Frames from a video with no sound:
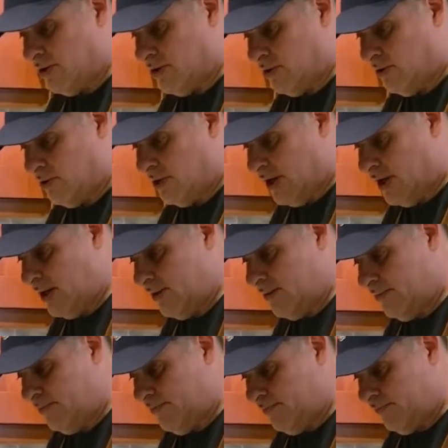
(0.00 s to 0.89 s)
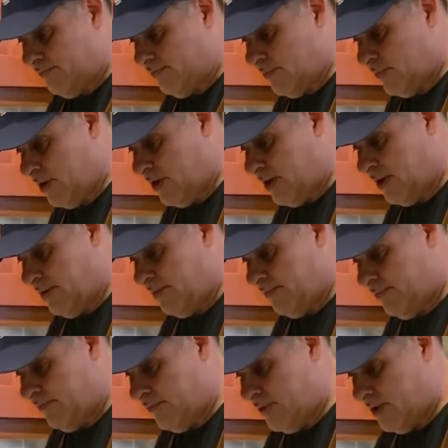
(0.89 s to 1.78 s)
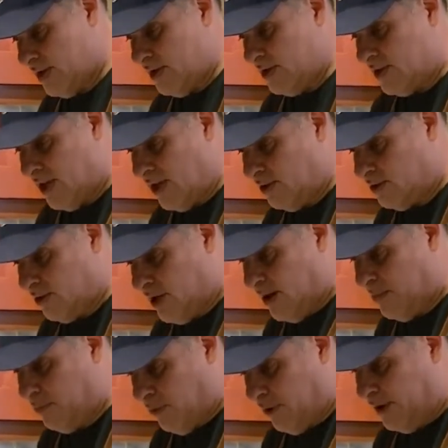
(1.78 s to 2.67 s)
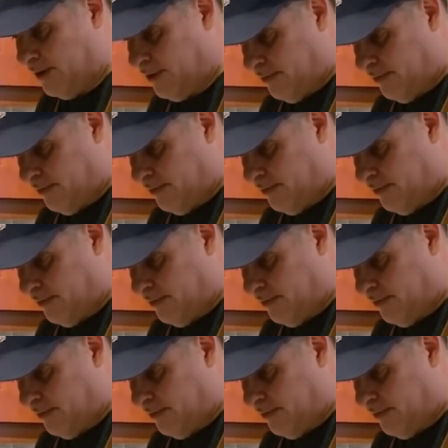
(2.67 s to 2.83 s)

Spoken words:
to do that. Okay, it's getting to that point.